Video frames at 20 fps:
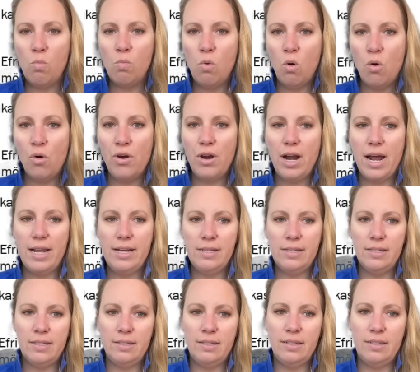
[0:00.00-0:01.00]
more
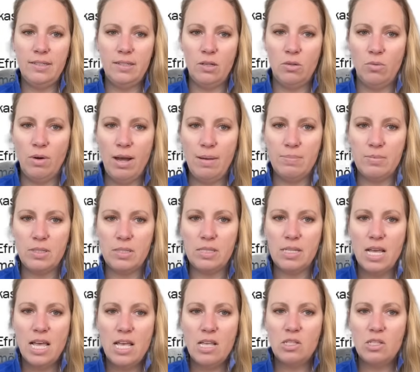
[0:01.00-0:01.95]
until it erupts.